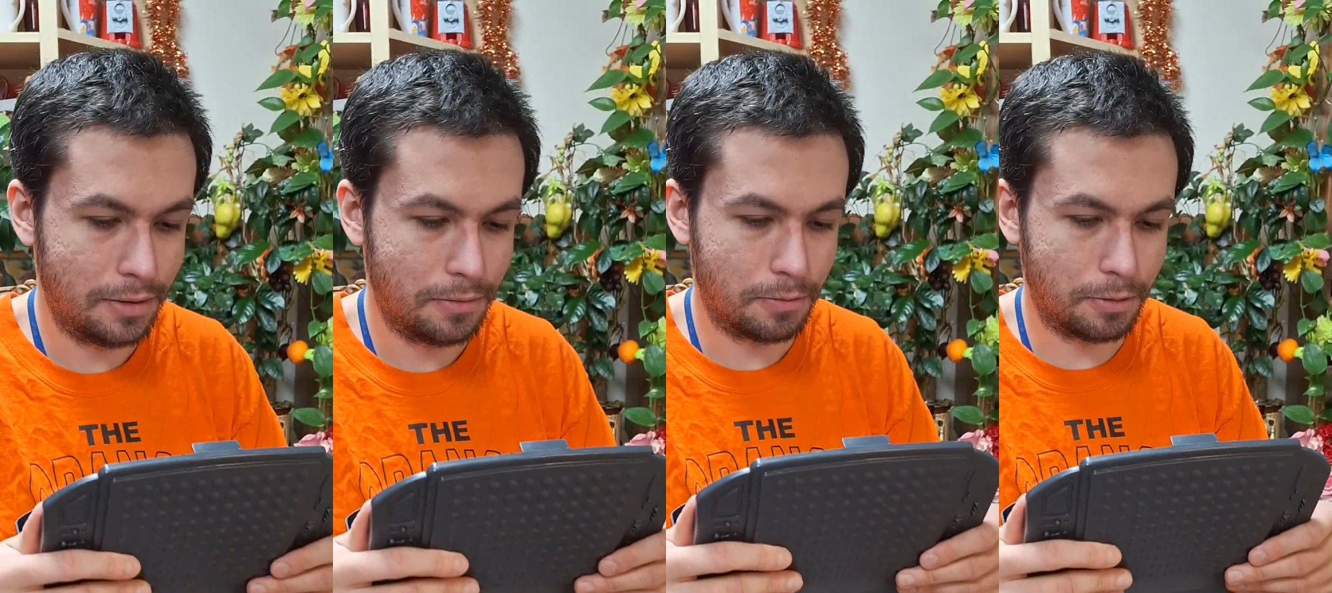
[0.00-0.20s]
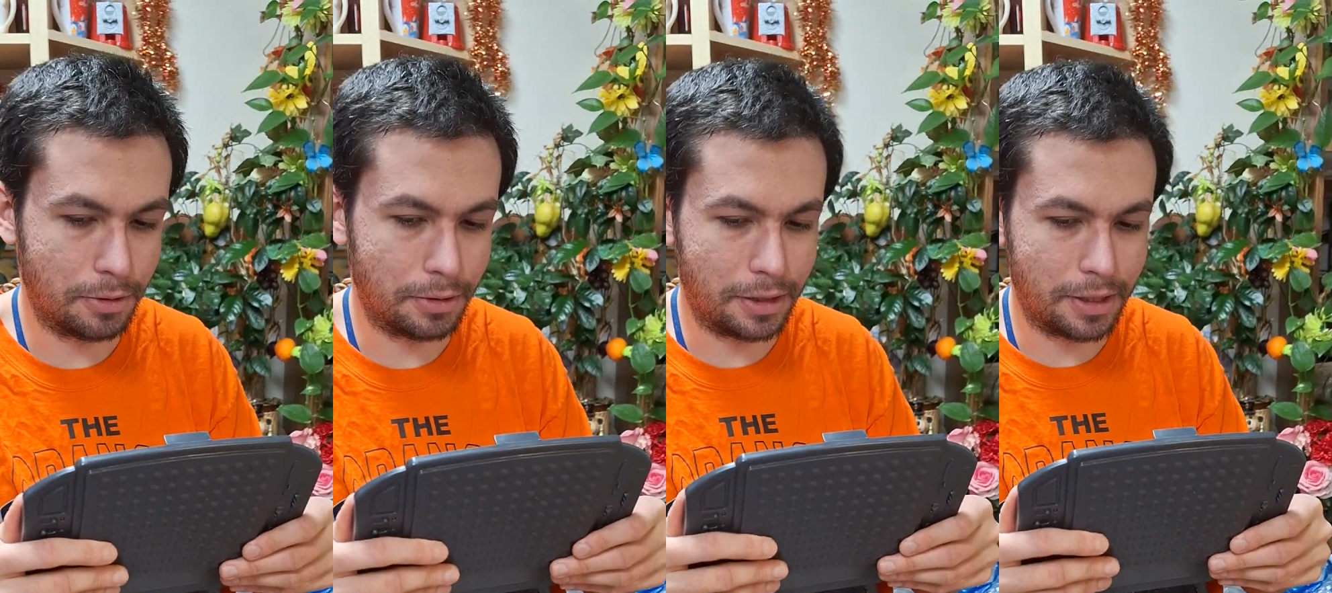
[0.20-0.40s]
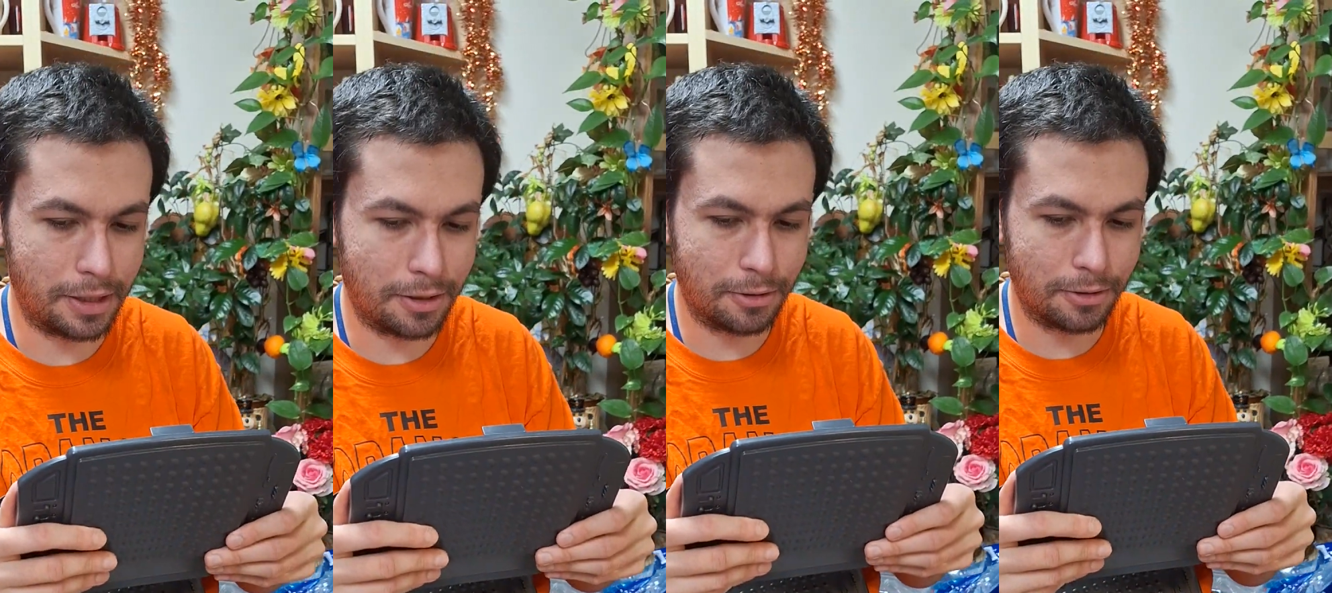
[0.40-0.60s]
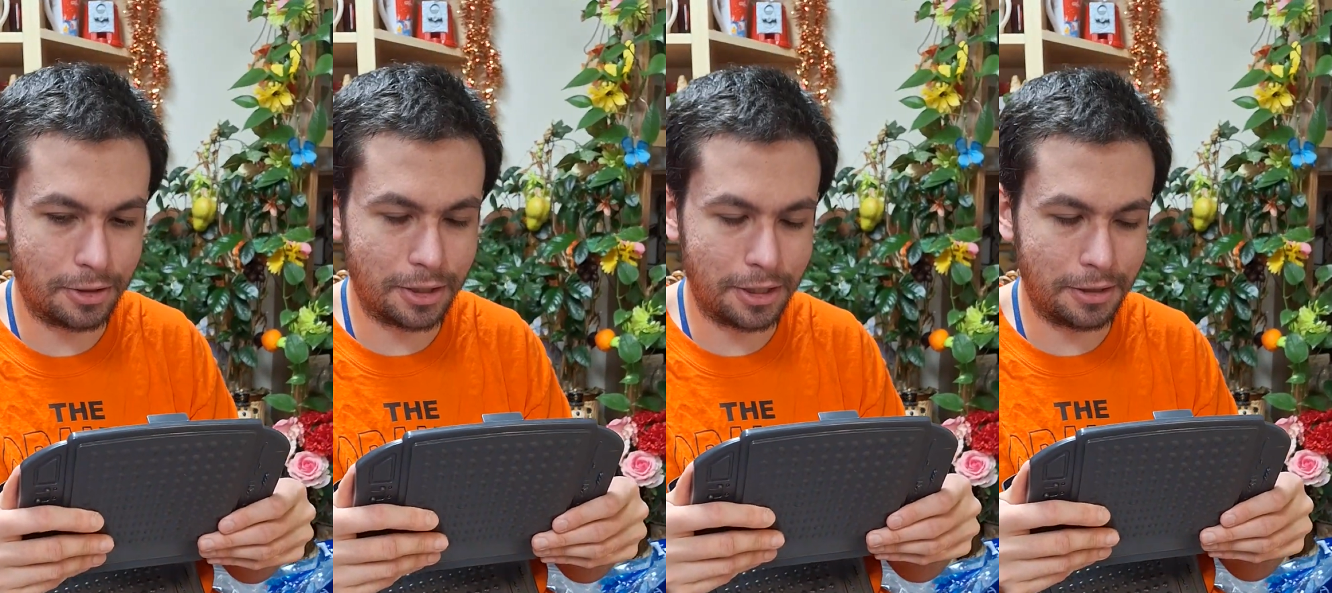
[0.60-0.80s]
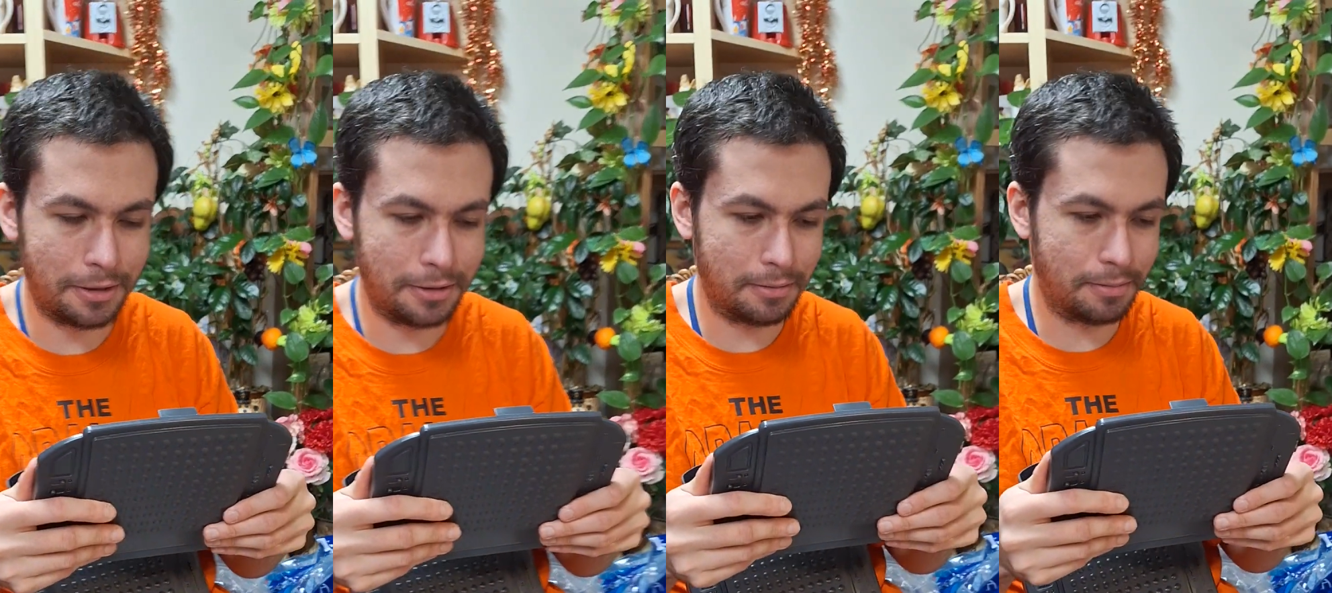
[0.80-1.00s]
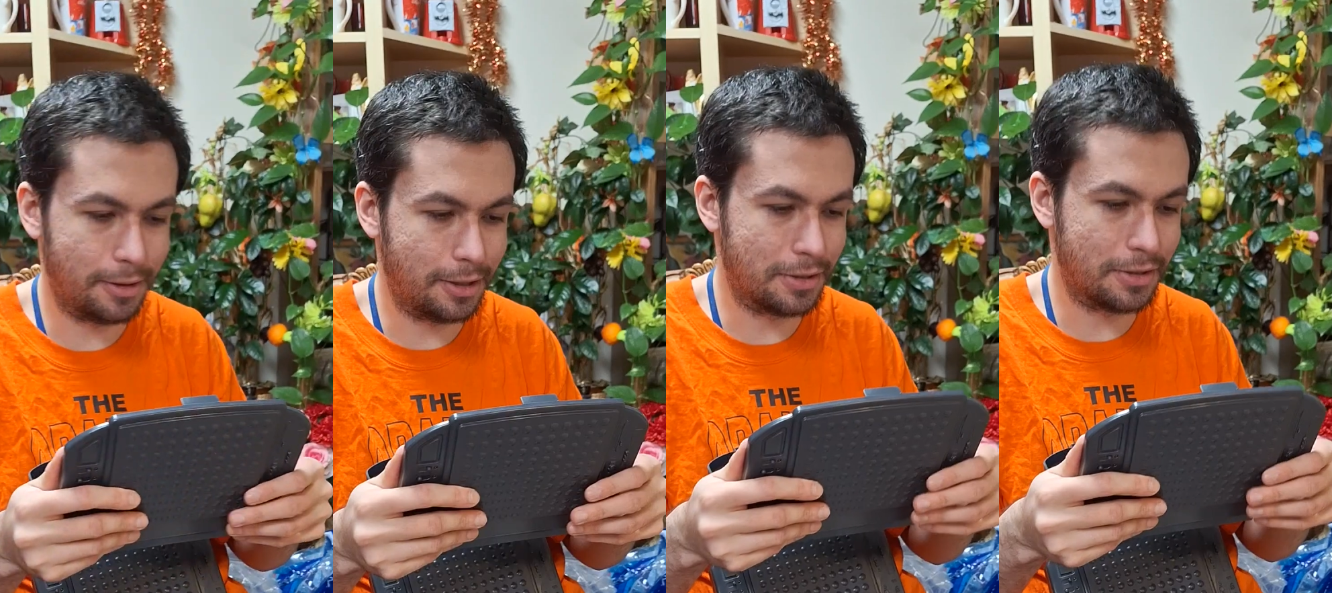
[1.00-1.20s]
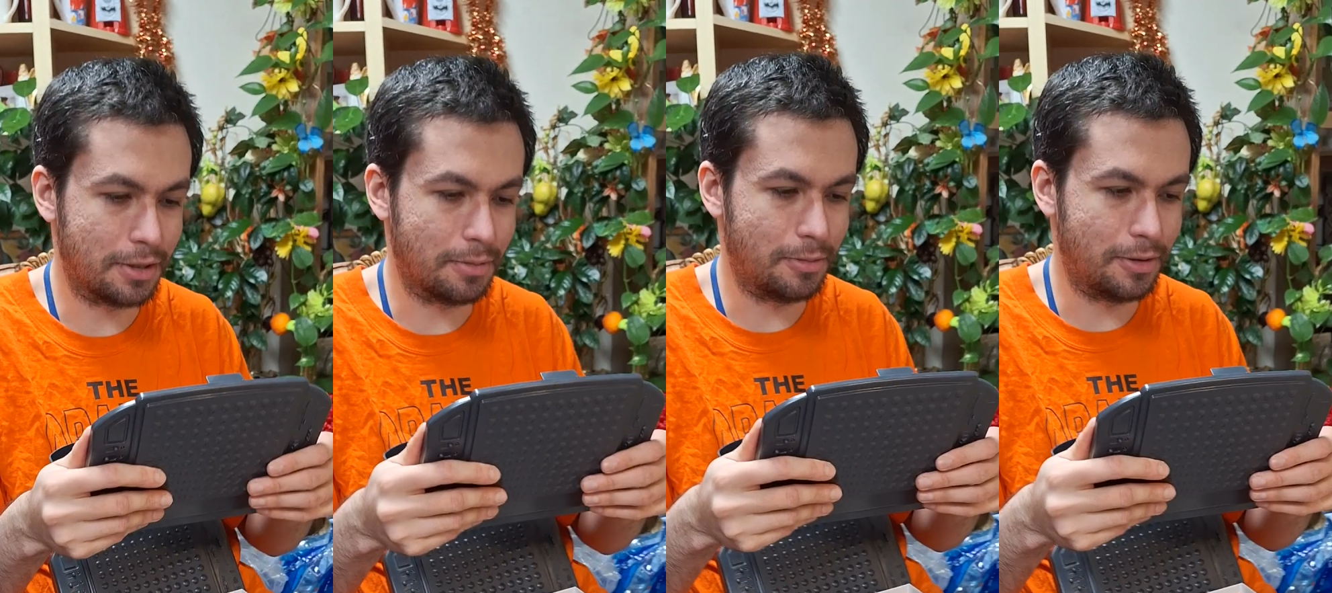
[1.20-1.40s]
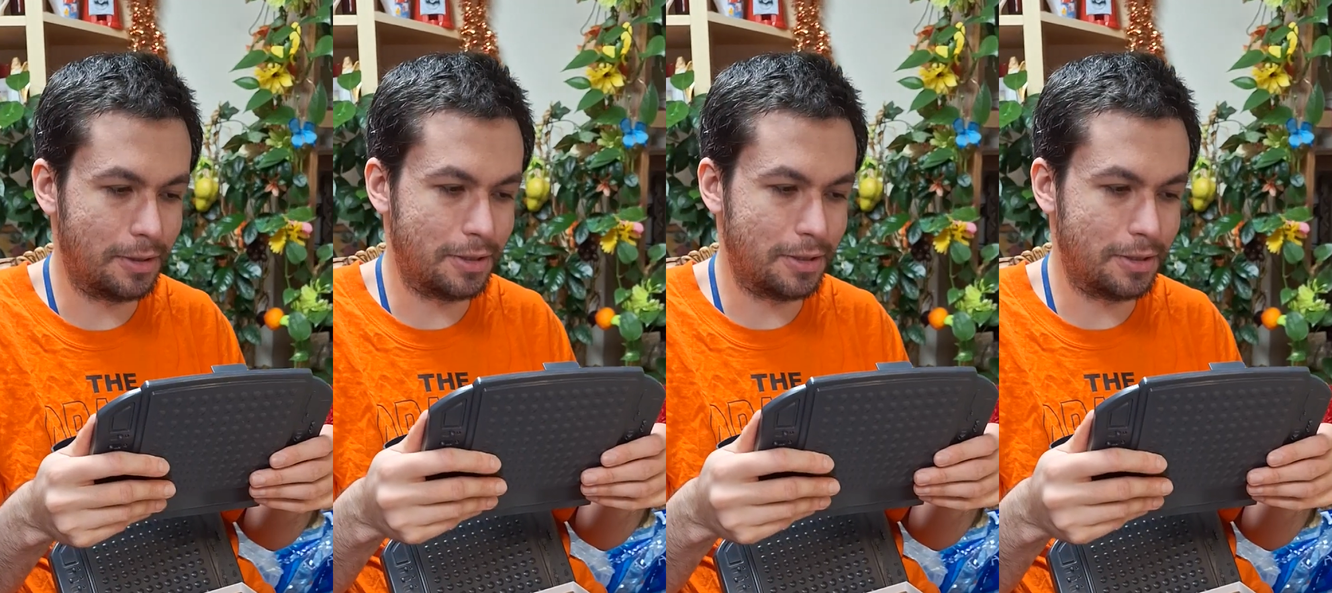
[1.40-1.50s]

really entertaining to play some of